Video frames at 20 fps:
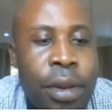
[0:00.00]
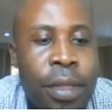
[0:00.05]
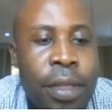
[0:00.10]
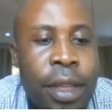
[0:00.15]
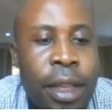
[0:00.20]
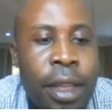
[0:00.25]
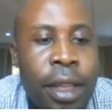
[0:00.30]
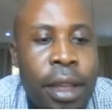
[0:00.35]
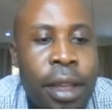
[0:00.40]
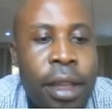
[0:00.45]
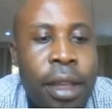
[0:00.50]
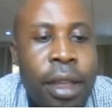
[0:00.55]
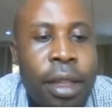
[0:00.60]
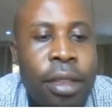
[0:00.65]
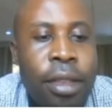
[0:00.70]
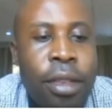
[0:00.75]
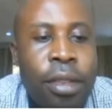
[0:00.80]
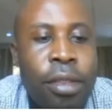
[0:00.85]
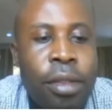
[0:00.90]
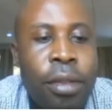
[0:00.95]
there. It
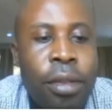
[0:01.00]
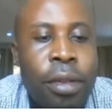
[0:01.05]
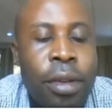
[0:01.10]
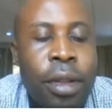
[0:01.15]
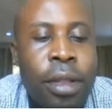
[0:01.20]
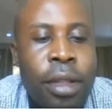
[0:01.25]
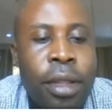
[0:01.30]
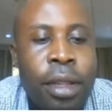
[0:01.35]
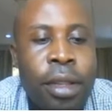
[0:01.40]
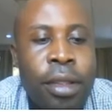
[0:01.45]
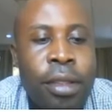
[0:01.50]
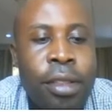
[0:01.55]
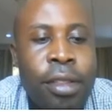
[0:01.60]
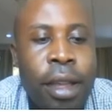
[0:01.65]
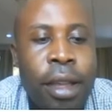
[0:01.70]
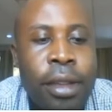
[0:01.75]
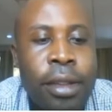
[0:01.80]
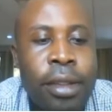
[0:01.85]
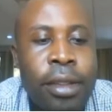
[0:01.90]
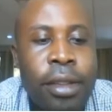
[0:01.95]
is already
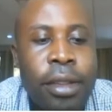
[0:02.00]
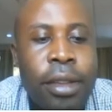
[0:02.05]
inside.